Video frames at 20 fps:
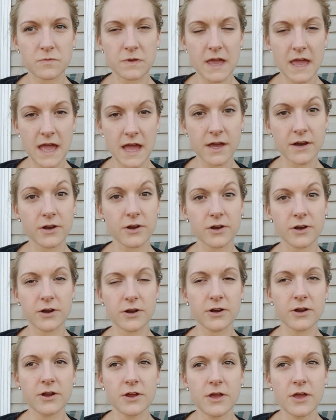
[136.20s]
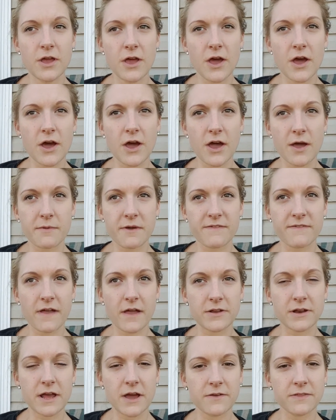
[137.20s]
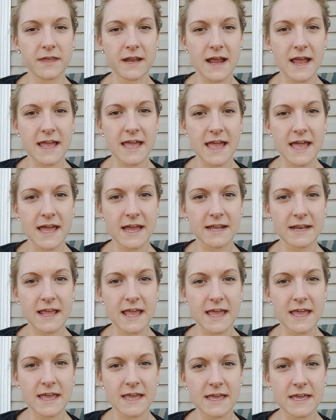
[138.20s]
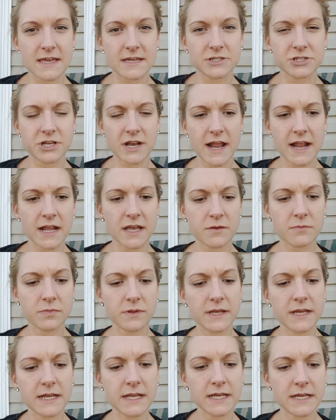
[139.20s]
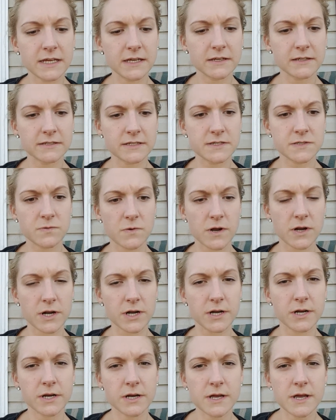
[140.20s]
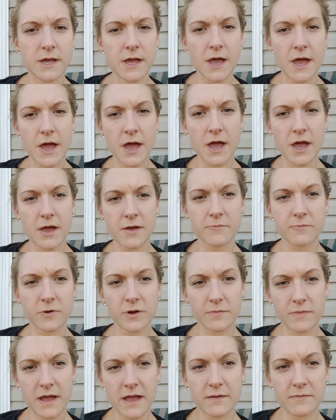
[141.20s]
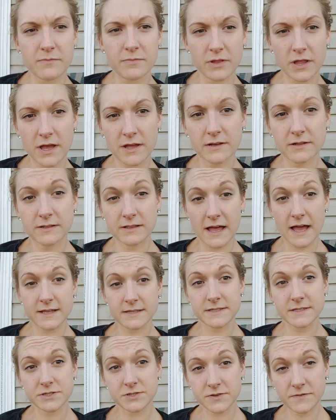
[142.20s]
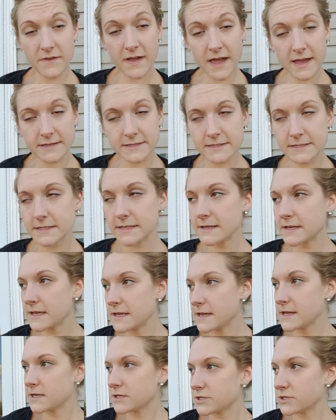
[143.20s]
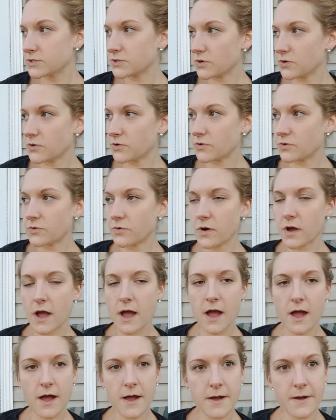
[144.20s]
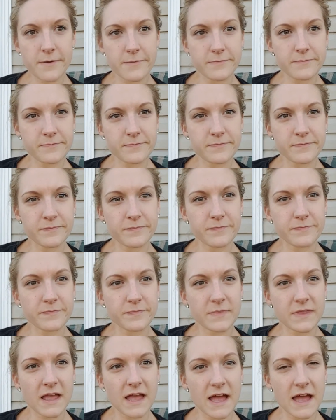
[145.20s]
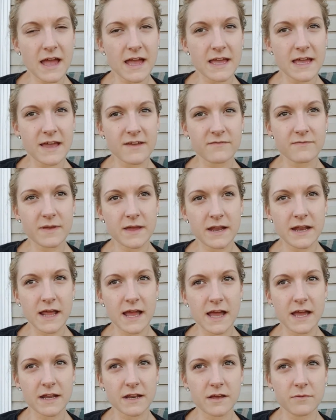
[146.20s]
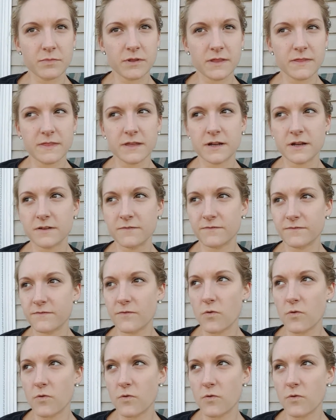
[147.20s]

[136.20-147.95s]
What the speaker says: had her. I found out that I had a genetic bleeding disorder where my blood clots too fast. So I have been on a blood thinner